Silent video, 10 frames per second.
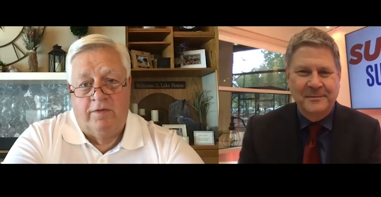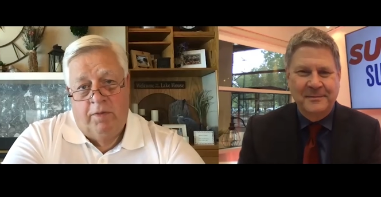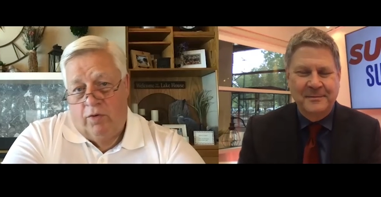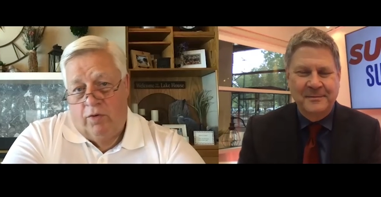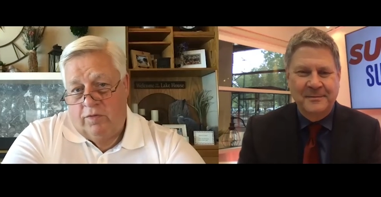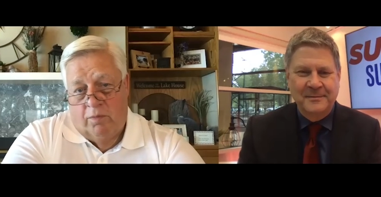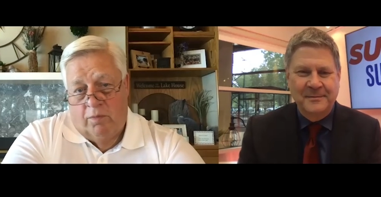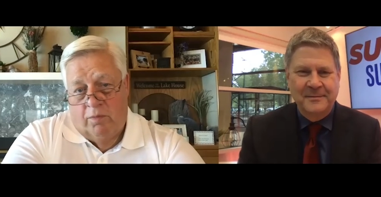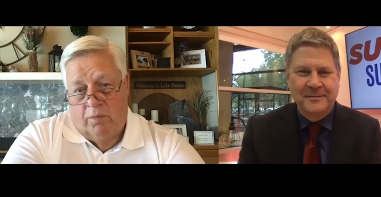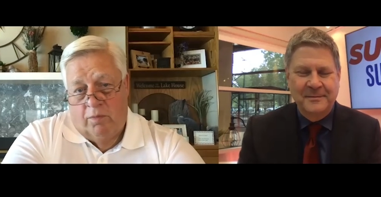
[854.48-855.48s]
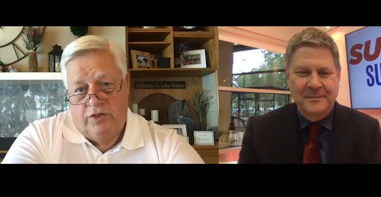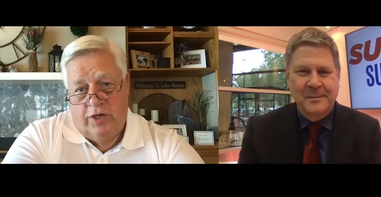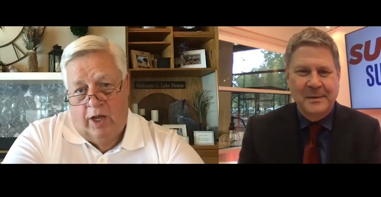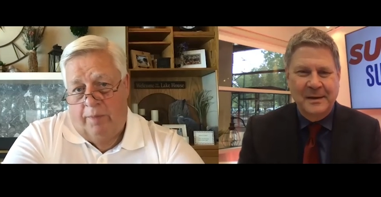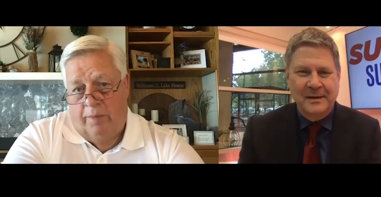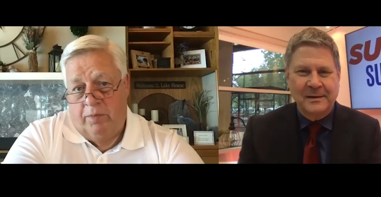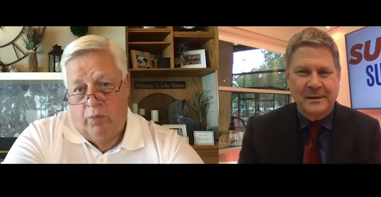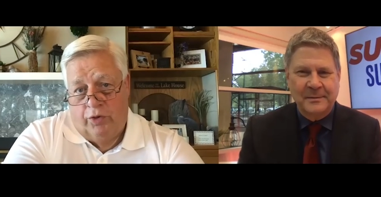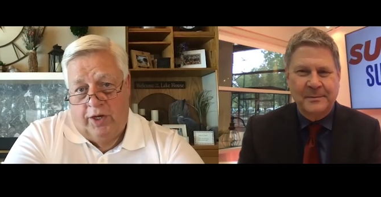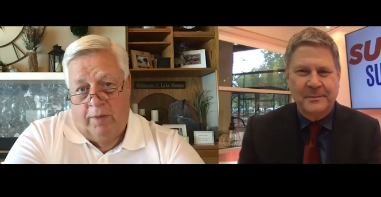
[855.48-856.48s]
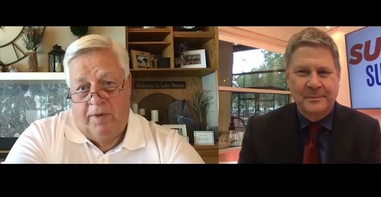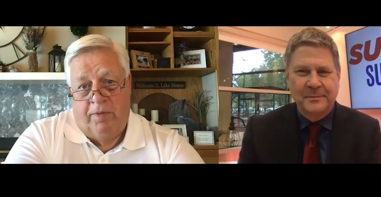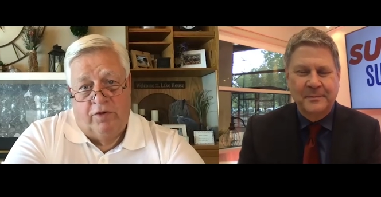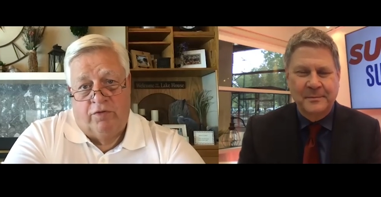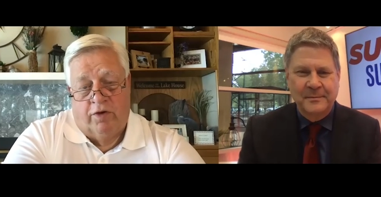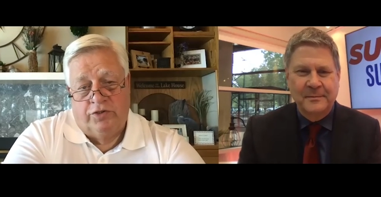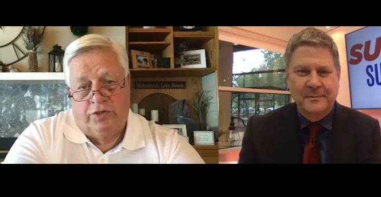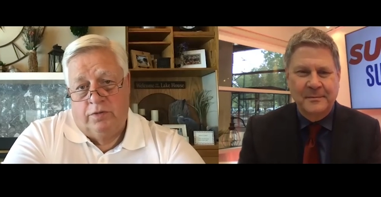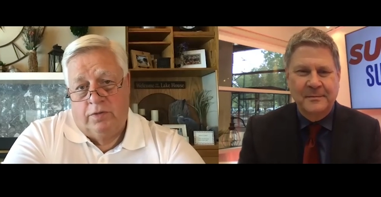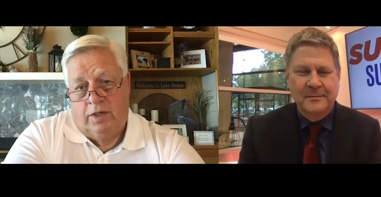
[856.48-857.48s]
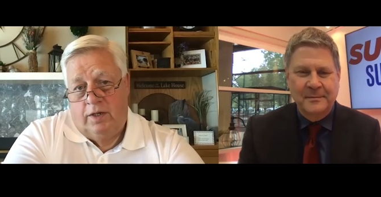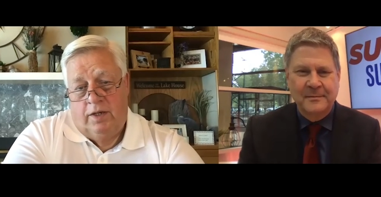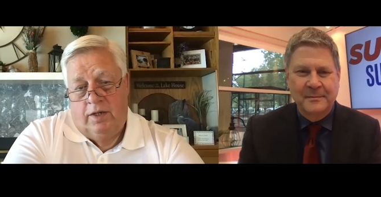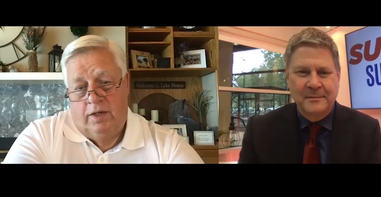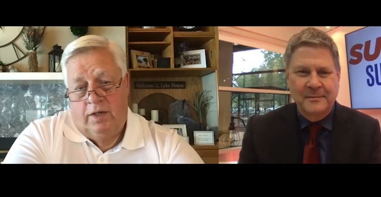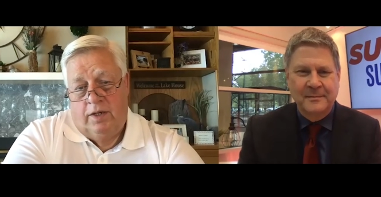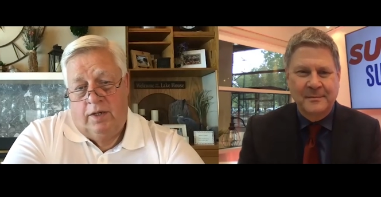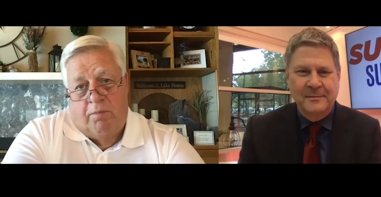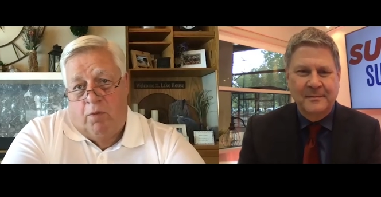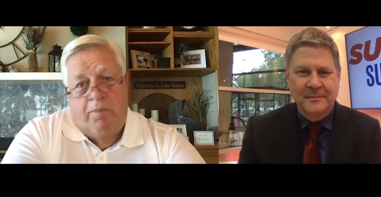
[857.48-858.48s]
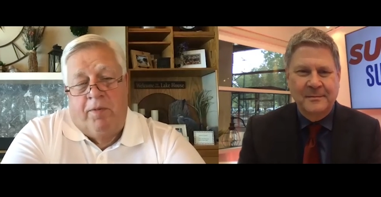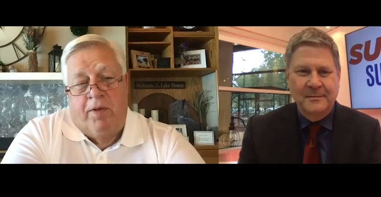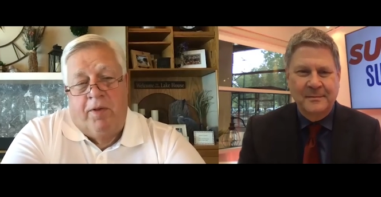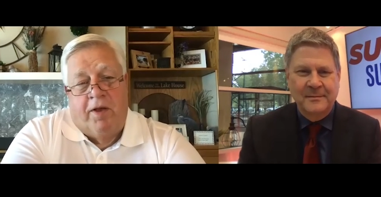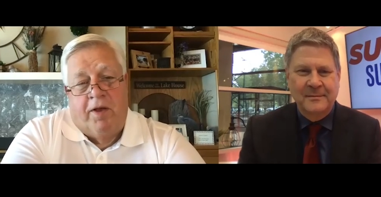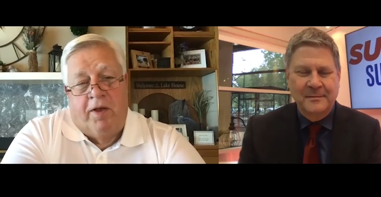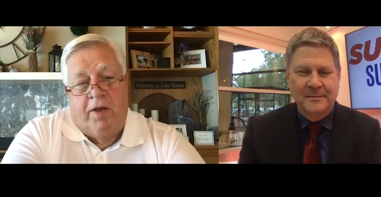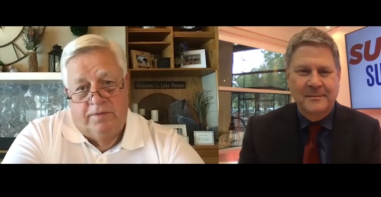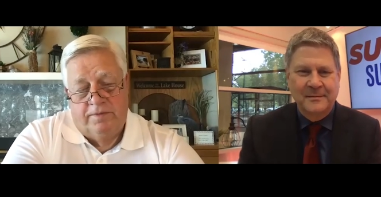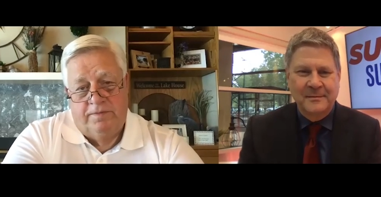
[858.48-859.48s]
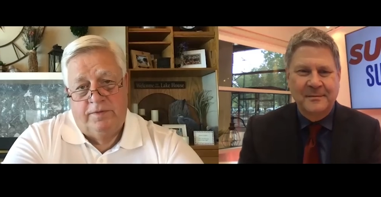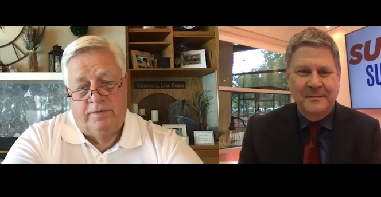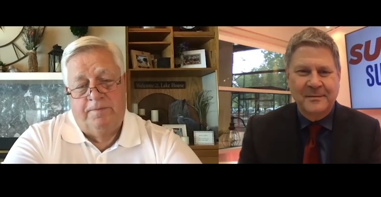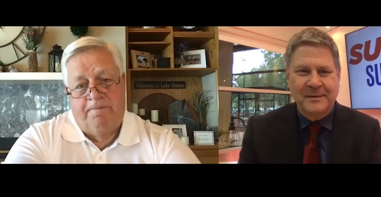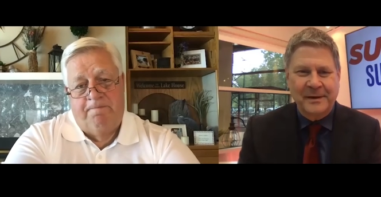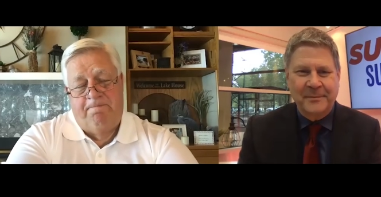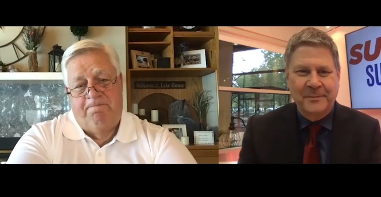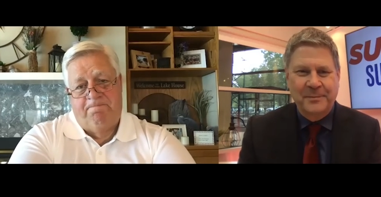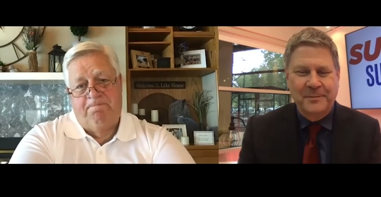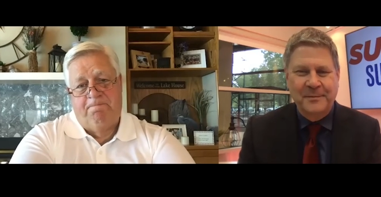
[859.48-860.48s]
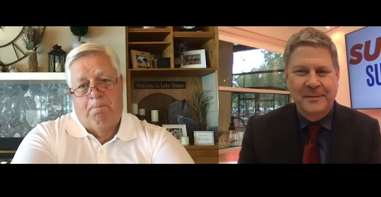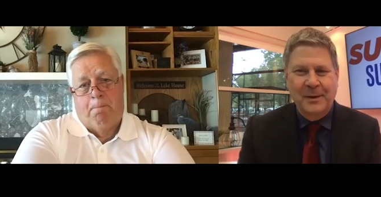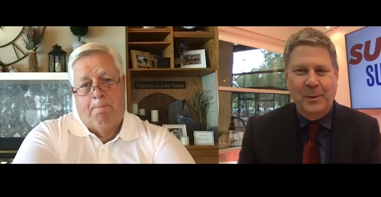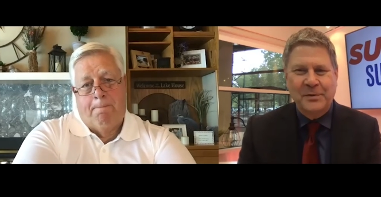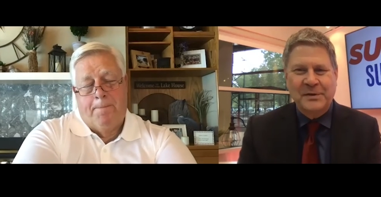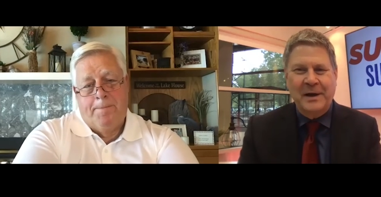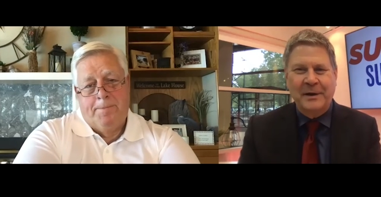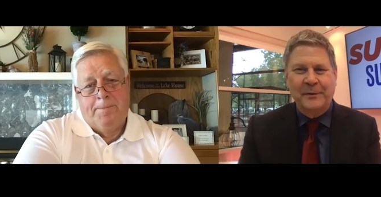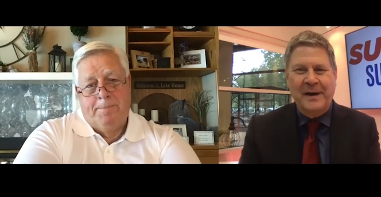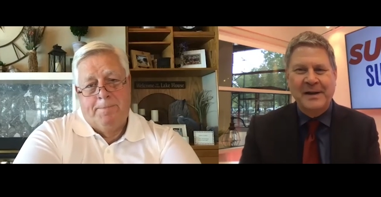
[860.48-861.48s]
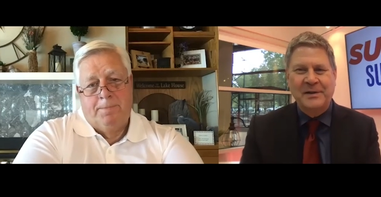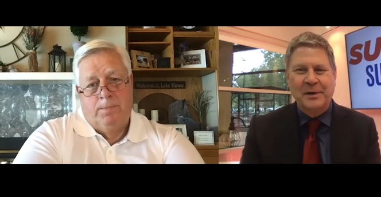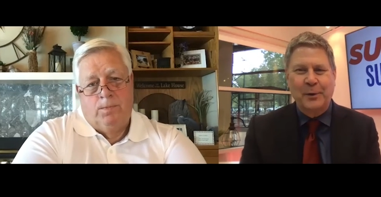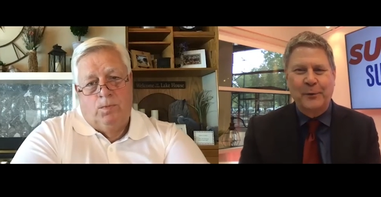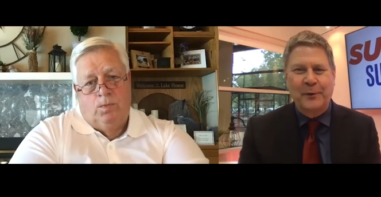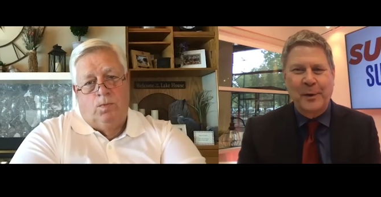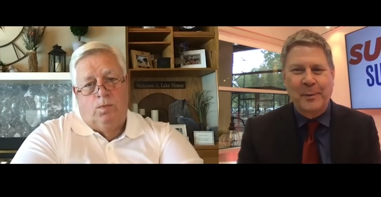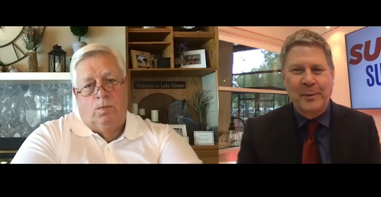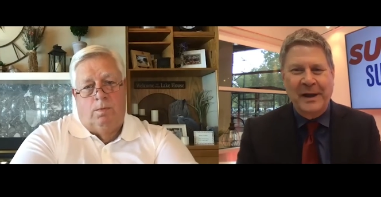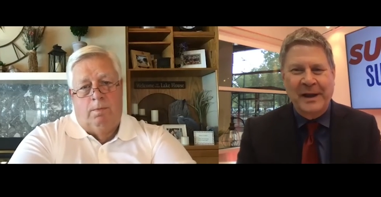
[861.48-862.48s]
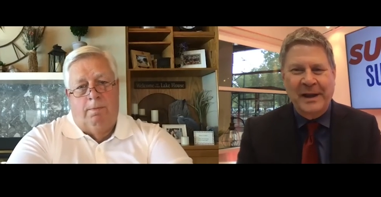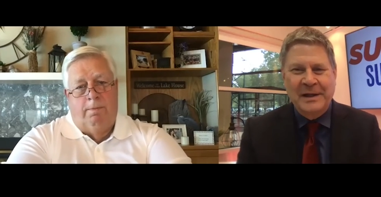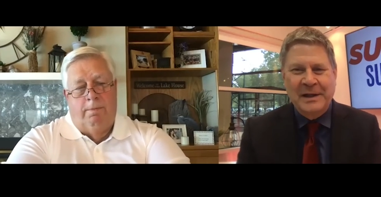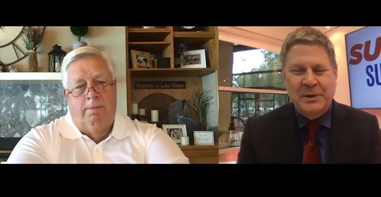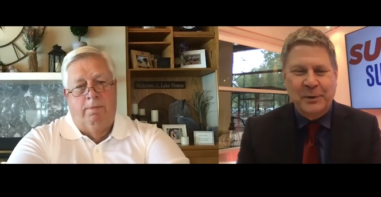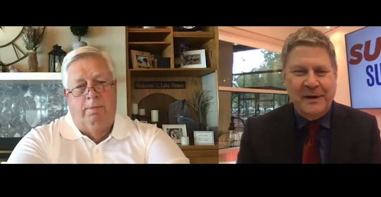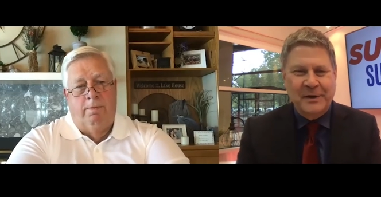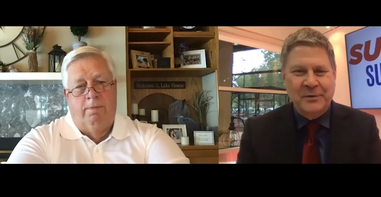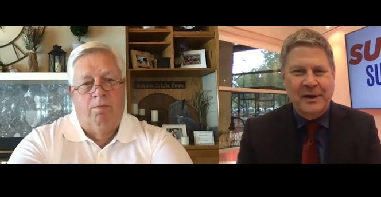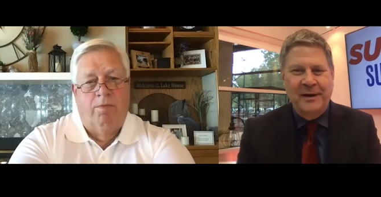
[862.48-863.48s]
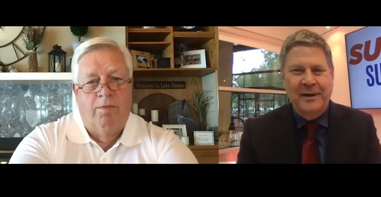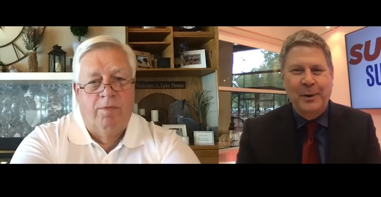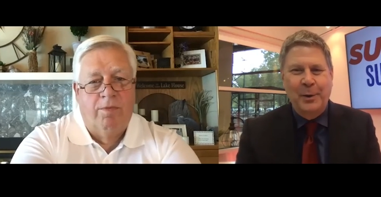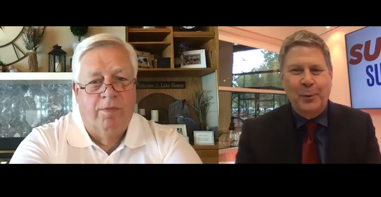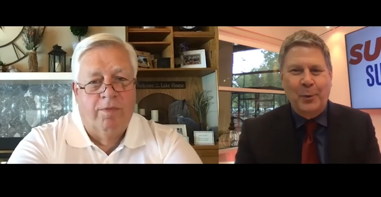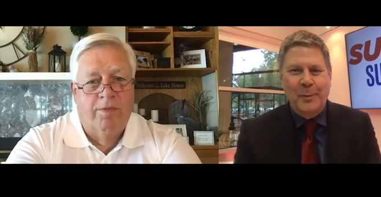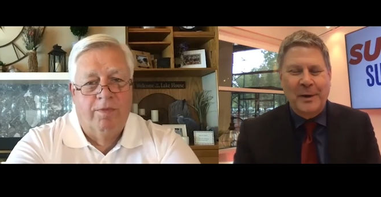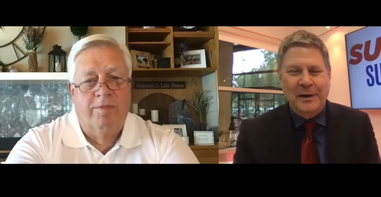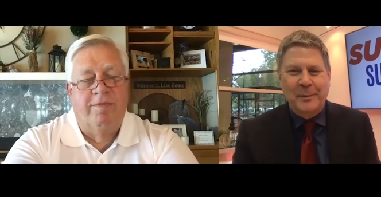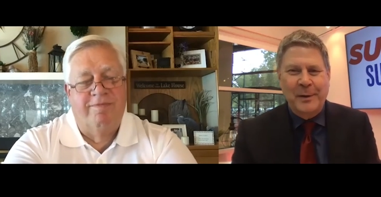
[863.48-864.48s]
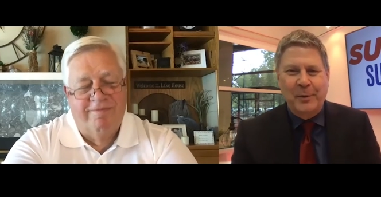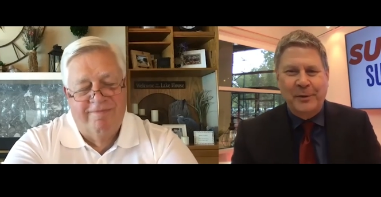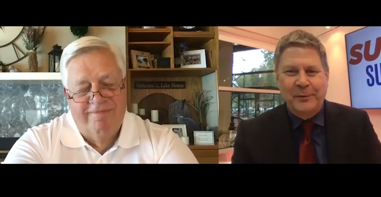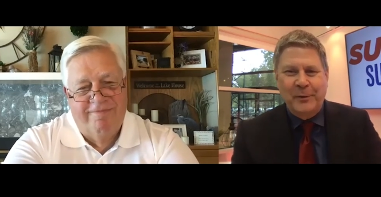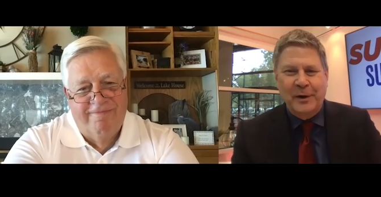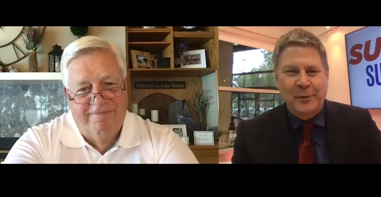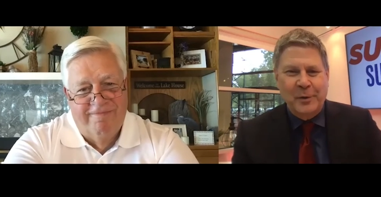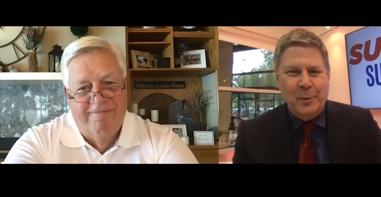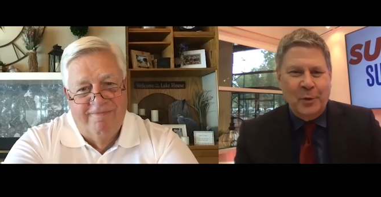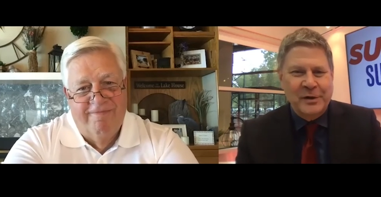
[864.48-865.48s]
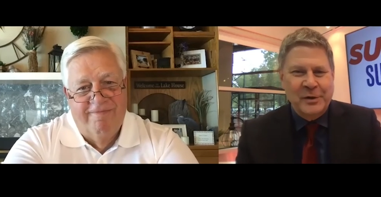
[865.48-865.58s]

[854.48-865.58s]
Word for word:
Speaker 1: because the more families you help, the more you get people to trust you, the more people come to you.
Speaker 2: Yeah. Sound advice there from a industry veteran. Worry about the people in front of you more than